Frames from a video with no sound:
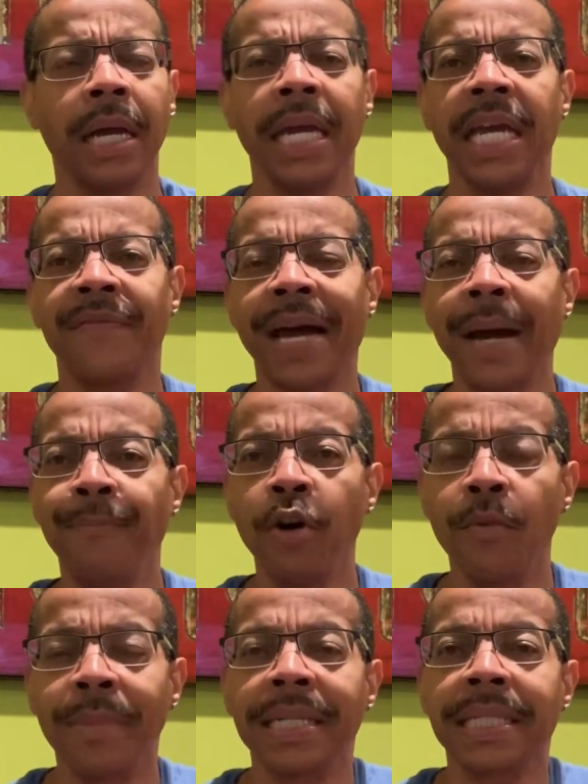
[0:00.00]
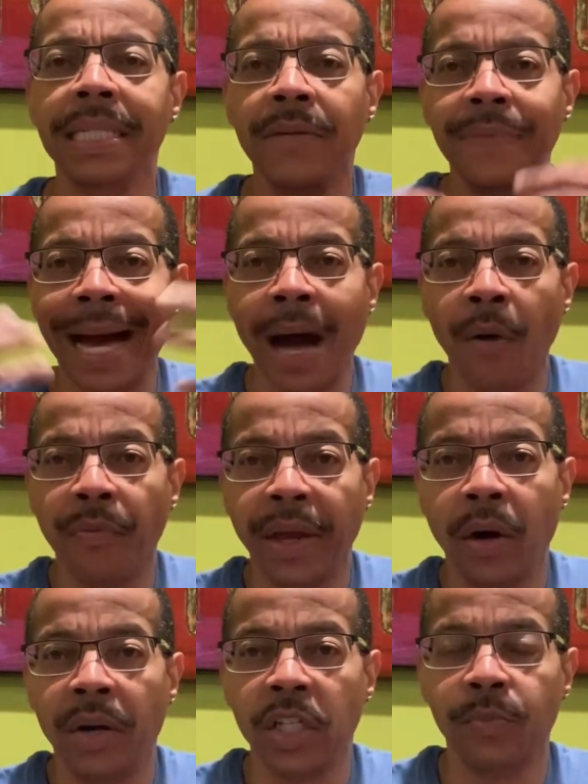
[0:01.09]
If I put myself out there
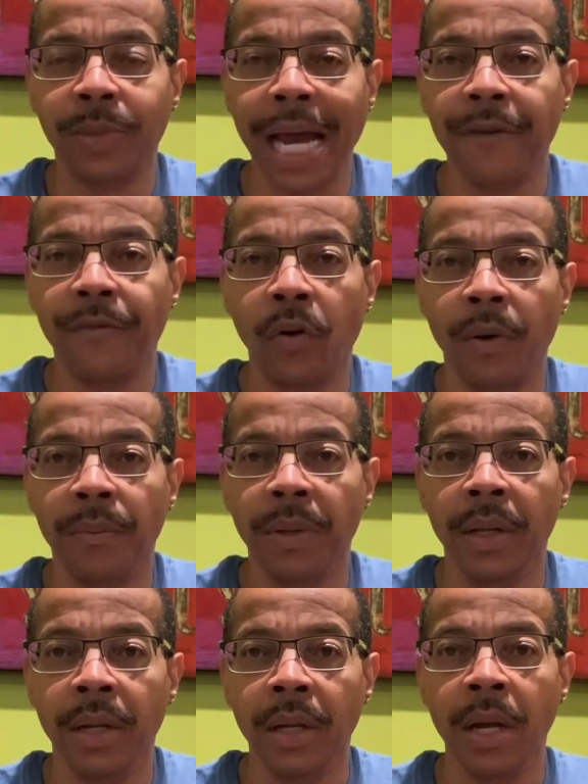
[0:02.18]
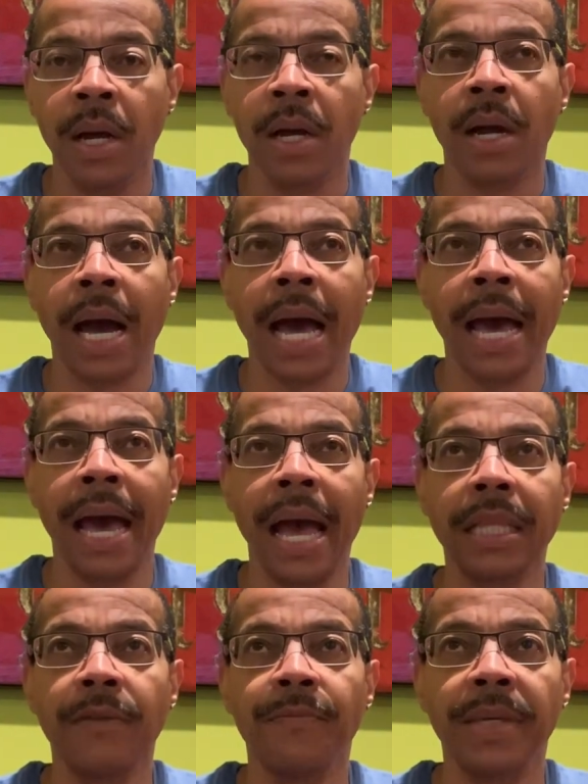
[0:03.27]
on this platform, I have
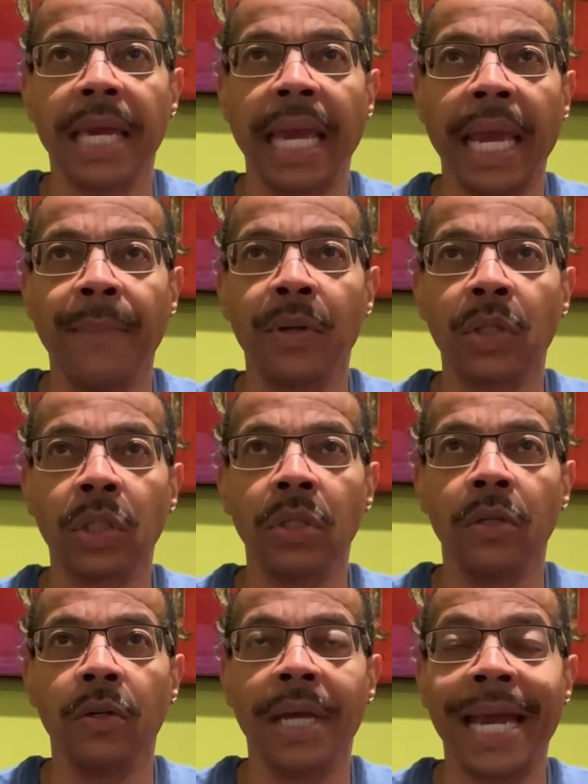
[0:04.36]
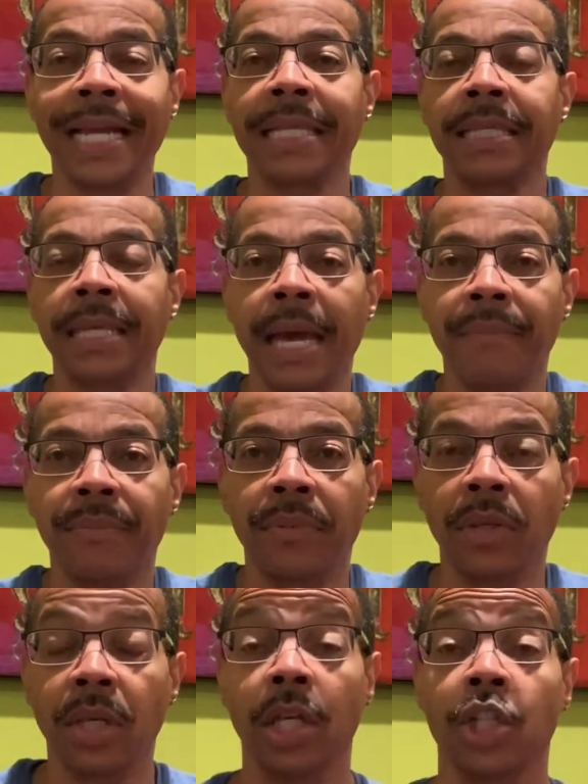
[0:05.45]
to be able to accept
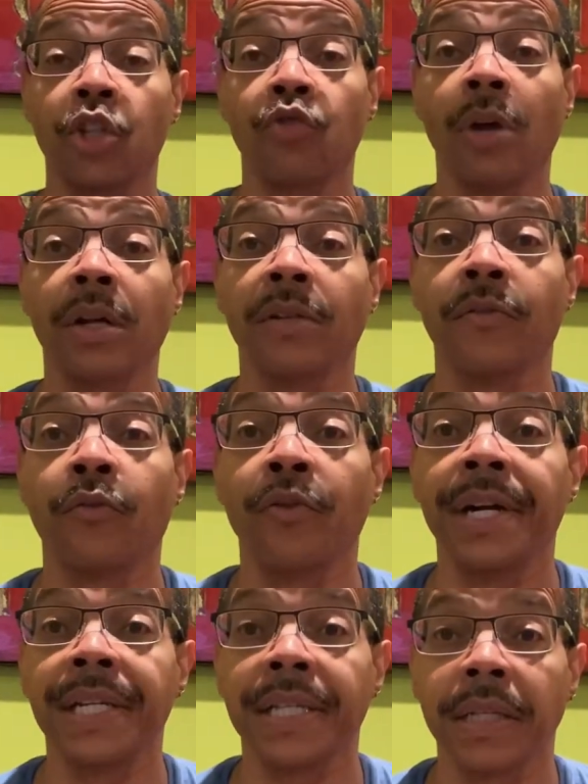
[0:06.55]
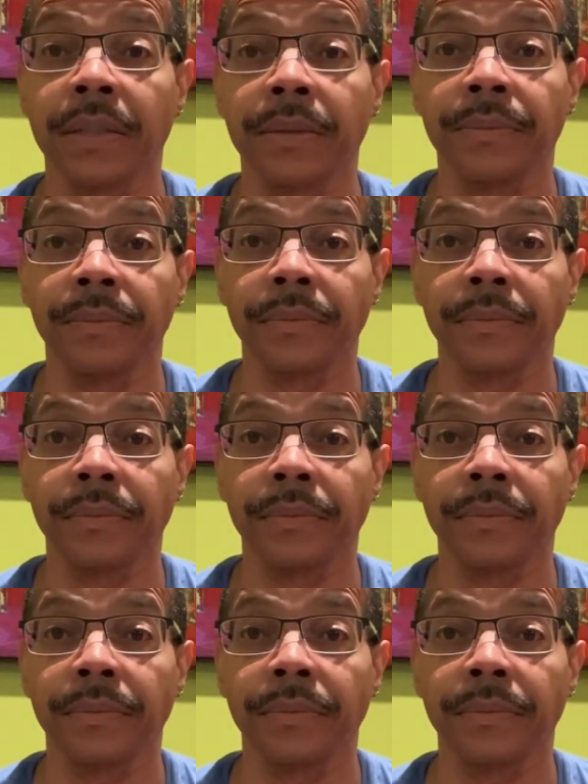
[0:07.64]
the constructive criticism.